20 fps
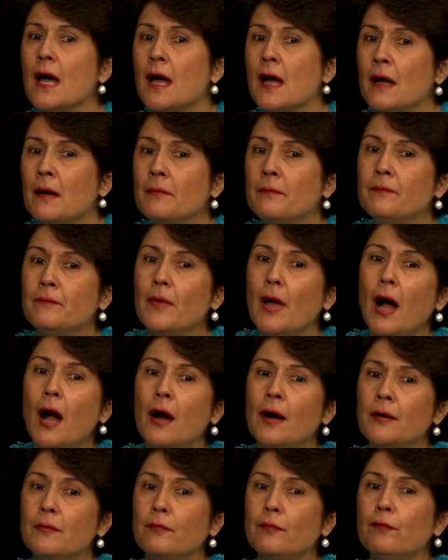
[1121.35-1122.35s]

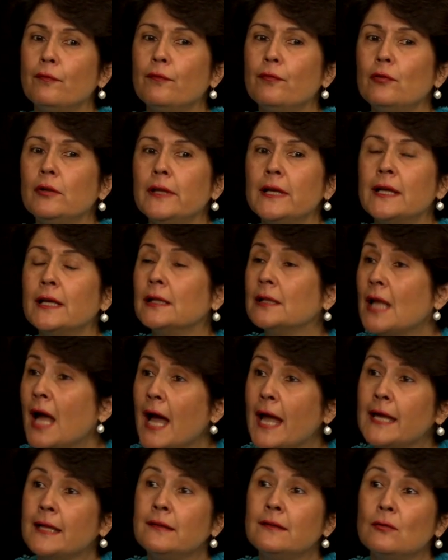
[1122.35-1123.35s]
are fully
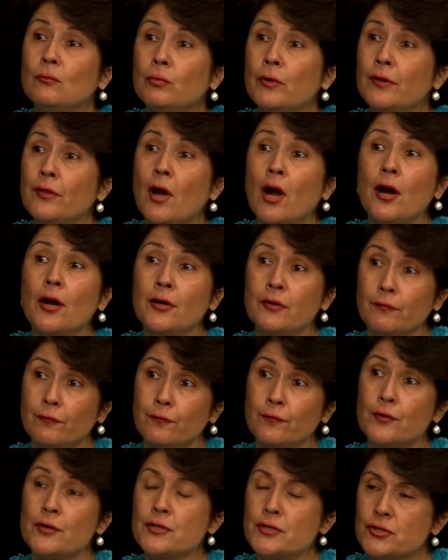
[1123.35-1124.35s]
aligned with our
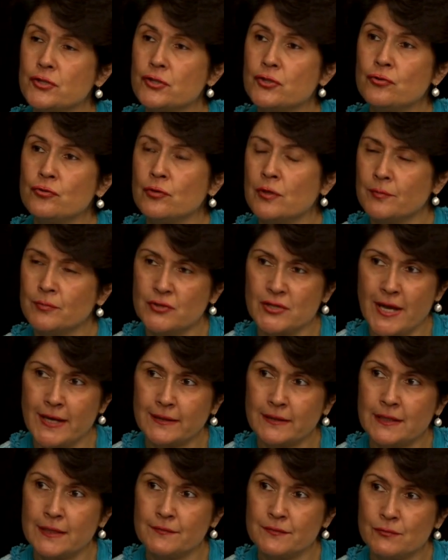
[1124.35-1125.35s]
first two
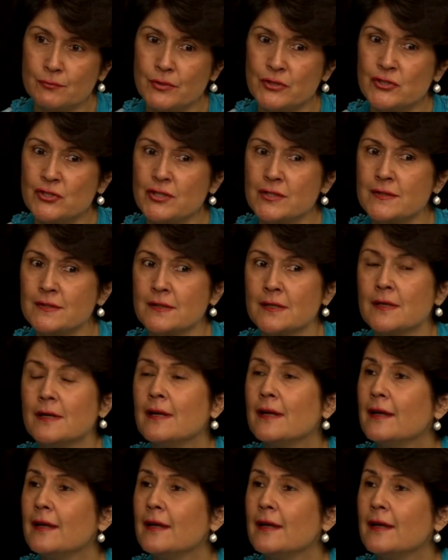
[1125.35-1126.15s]
objectives, which is,